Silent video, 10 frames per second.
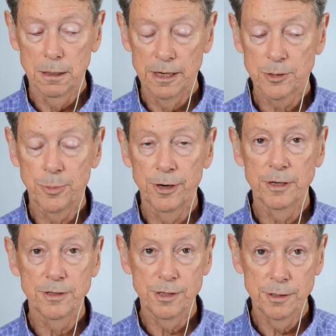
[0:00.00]

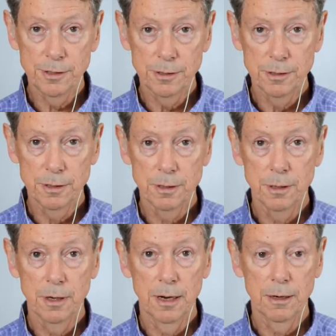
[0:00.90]
experiences,
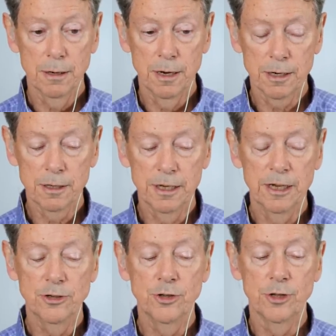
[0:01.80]
not
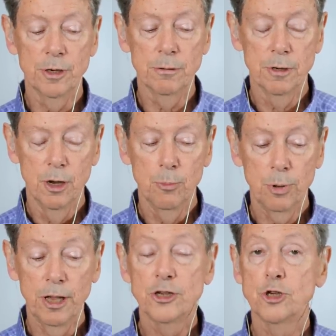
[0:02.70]
clinging to the
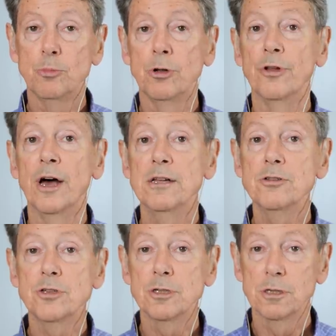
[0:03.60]

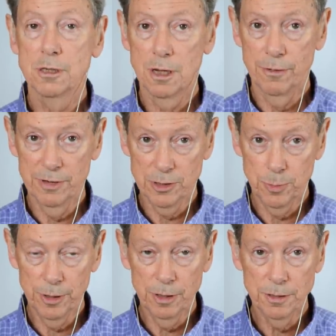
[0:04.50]
pleasurableness of
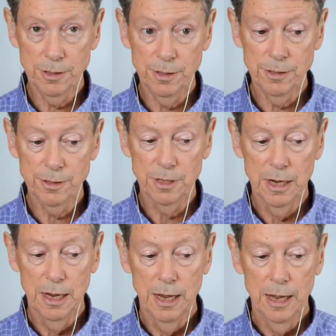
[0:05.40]
experiences,
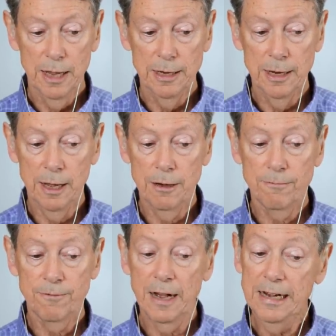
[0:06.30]
and
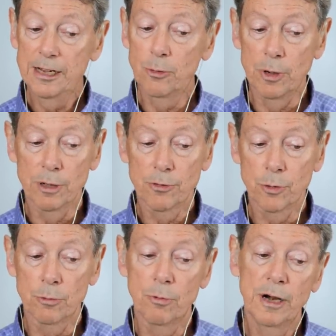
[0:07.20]
not fighting with
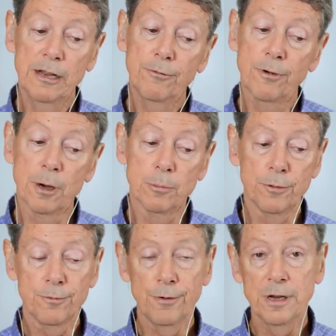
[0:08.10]
or running from or
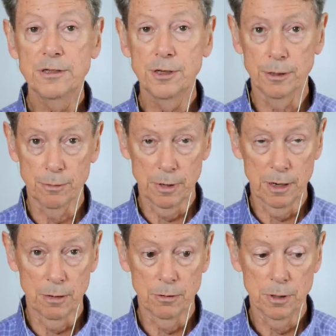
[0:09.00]
freezing
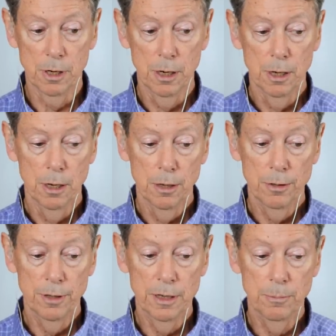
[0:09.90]
around
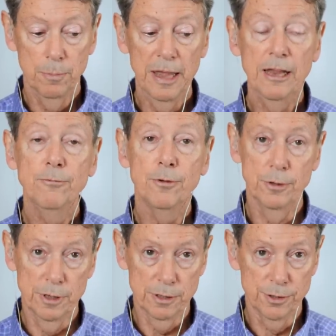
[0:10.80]
the
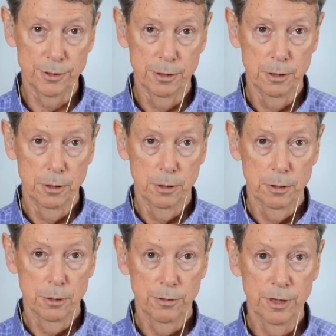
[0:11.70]
painfulness,
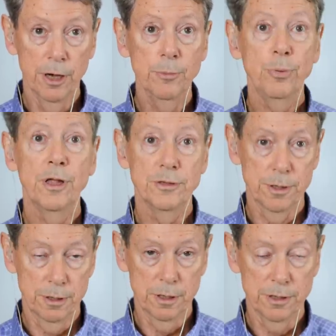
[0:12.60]
the
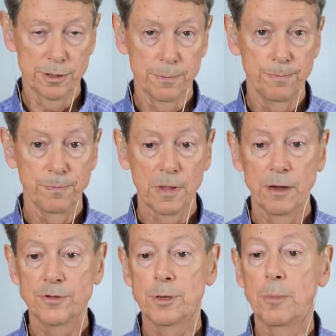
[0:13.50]
unpleasantness
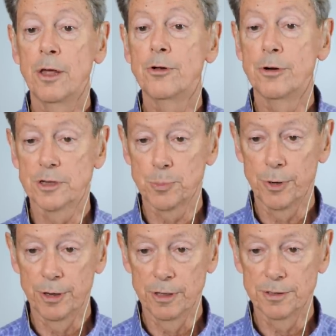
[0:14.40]
of some other
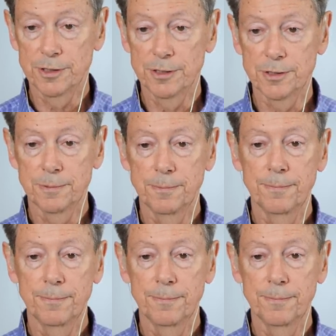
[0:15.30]
experiences.